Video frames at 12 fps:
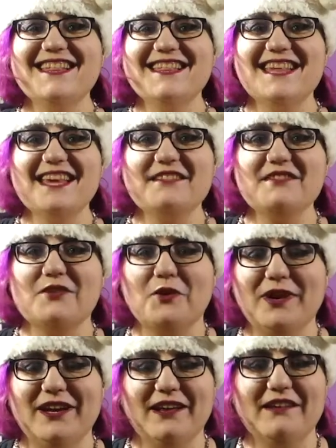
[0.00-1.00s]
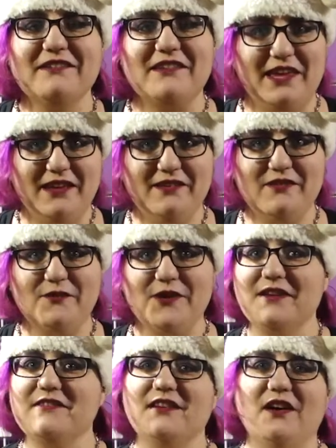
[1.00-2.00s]
Season's greetings, geeks,
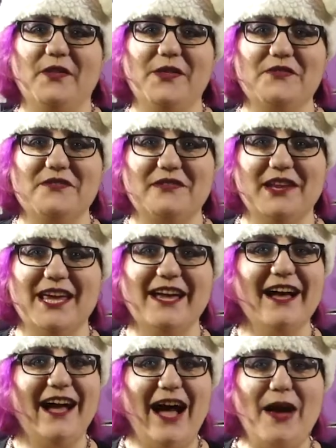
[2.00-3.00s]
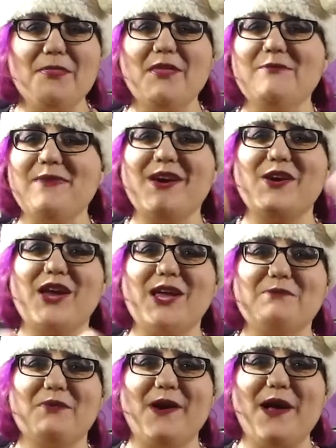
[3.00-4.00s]
freaks, and all those unique. I'm the merry
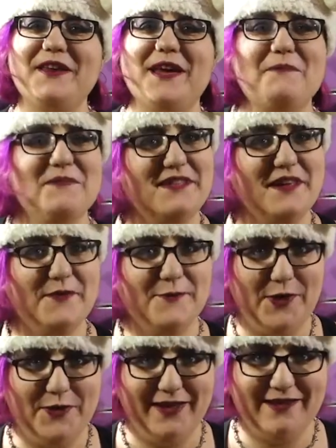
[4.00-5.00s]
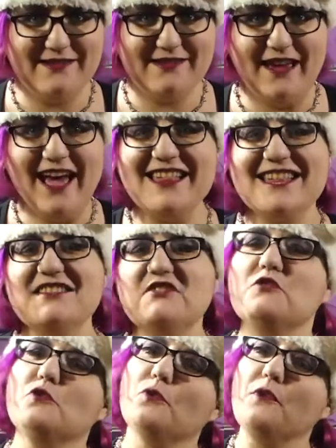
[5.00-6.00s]
and bright EmceeFrodis. Since
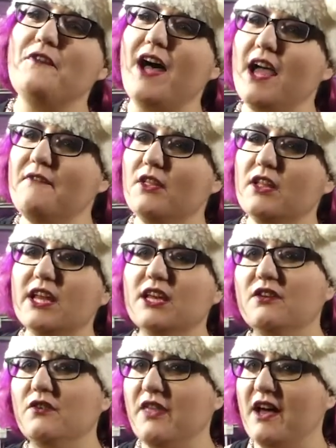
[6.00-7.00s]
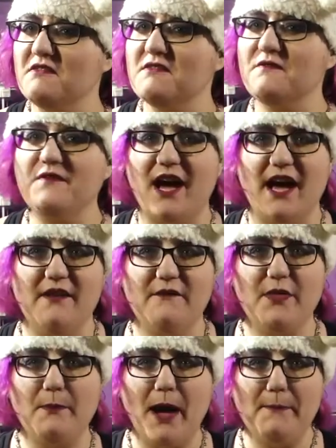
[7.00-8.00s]
its revival in 2005,
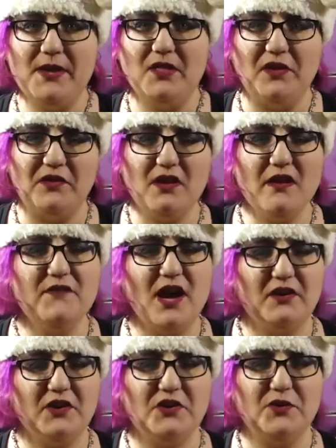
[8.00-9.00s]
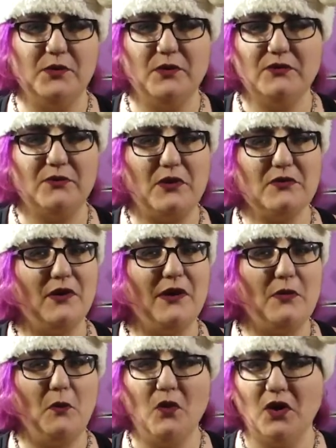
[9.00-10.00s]
the popularity of Doctor Who has grown around
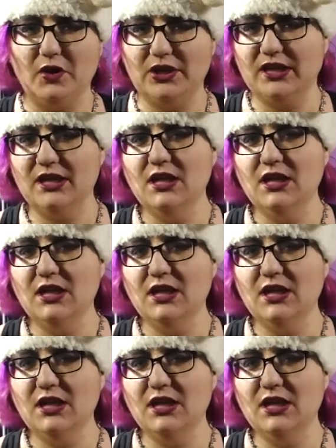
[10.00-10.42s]
the world.